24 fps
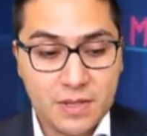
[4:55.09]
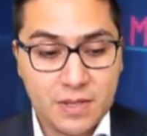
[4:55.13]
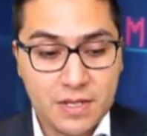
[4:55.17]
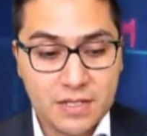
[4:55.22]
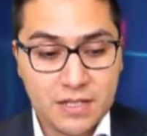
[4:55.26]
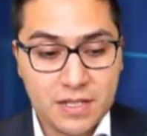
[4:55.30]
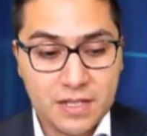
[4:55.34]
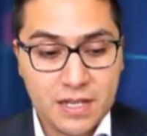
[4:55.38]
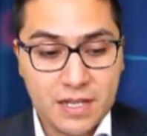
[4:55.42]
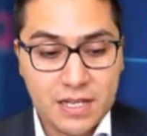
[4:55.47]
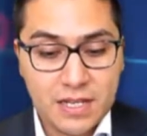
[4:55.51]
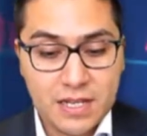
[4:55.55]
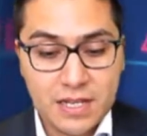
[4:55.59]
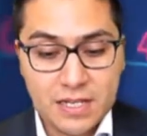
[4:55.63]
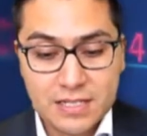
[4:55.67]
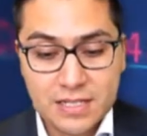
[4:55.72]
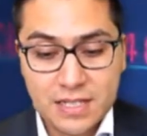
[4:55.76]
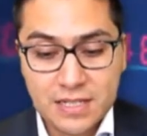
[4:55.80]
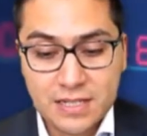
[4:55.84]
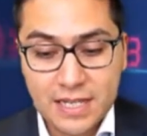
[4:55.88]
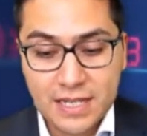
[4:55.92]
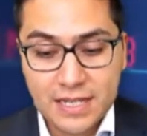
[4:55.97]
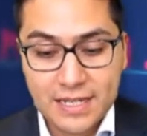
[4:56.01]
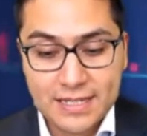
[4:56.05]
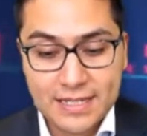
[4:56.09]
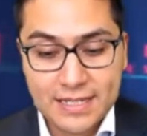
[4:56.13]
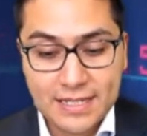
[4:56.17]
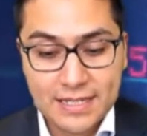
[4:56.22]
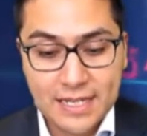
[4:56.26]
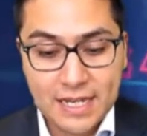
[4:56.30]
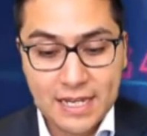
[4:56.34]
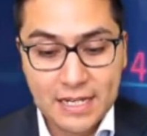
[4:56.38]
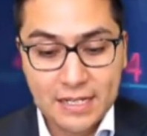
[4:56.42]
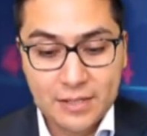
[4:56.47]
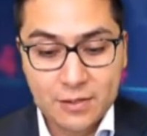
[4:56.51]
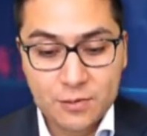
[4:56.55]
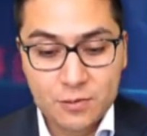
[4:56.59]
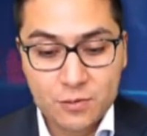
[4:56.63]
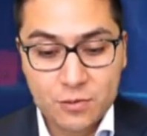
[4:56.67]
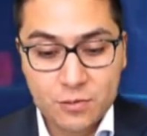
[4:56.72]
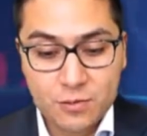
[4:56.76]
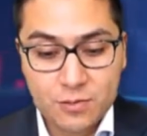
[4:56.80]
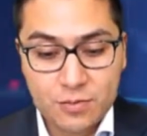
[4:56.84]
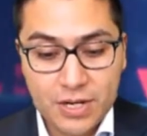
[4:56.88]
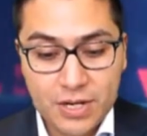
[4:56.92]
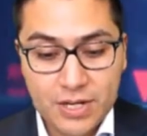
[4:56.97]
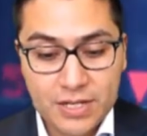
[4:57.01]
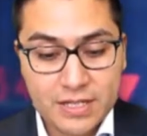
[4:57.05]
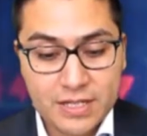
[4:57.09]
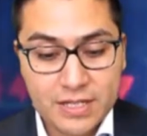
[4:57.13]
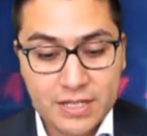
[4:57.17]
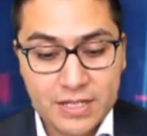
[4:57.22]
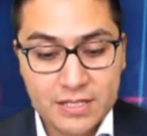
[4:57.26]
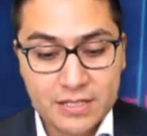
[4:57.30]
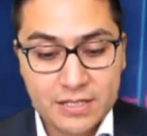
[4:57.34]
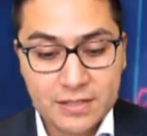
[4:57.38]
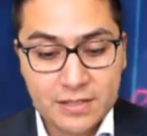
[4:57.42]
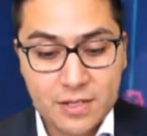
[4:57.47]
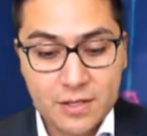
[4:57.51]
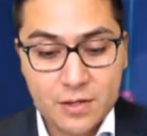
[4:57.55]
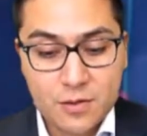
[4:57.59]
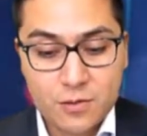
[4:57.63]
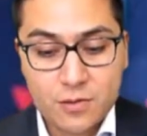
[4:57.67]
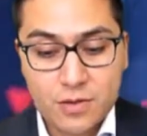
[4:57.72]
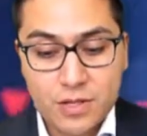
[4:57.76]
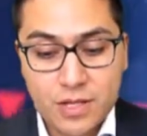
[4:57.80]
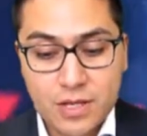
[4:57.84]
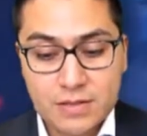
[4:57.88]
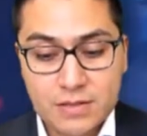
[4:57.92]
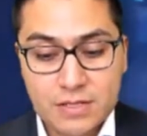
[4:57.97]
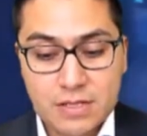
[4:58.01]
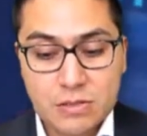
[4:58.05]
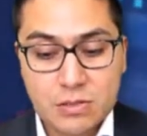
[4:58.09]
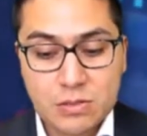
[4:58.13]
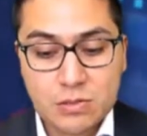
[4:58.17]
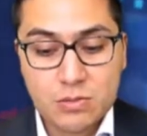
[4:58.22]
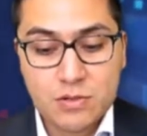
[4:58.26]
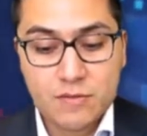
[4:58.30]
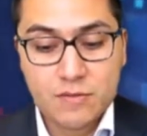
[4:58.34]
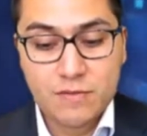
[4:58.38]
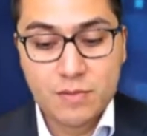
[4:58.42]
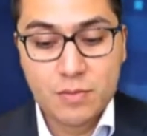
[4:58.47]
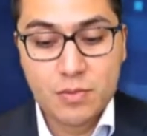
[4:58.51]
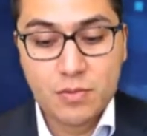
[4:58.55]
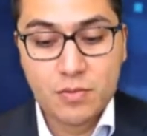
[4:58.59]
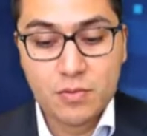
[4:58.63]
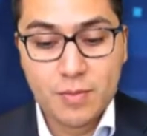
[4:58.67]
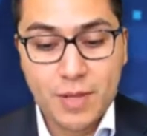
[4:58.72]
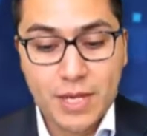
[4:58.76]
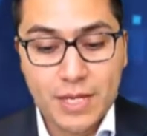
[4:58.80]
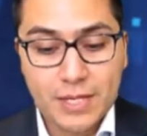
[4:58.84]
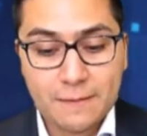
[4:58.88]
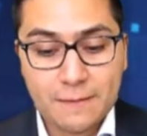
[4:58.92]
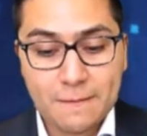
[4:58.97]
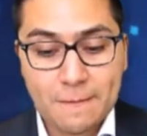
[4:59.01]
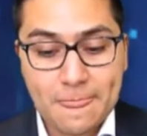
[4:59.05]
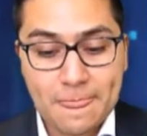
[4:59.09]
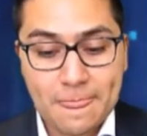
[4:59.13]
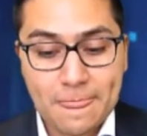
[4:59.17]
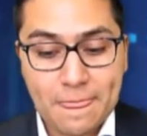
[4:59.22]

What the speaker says: but it's unlikely that we'll break these without some sort of a pullback.